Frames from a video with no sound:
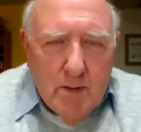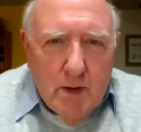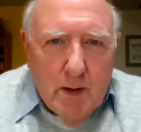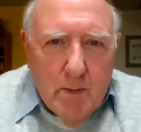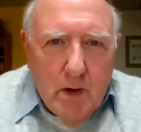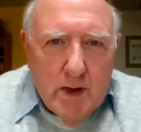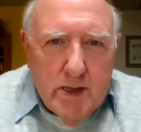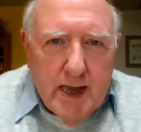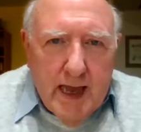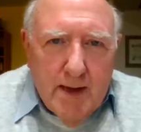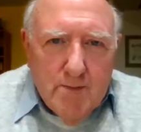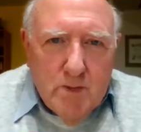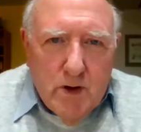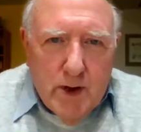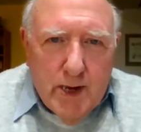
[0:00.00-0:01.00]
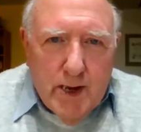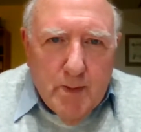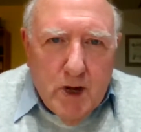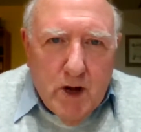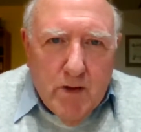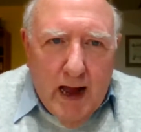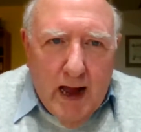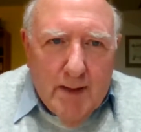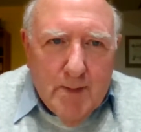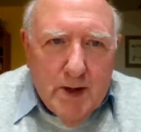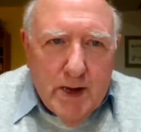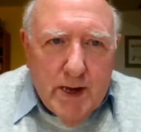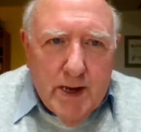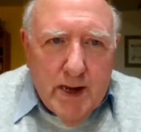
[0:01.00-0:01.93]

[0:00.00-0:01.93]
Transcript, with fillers: we want to get more subscribers.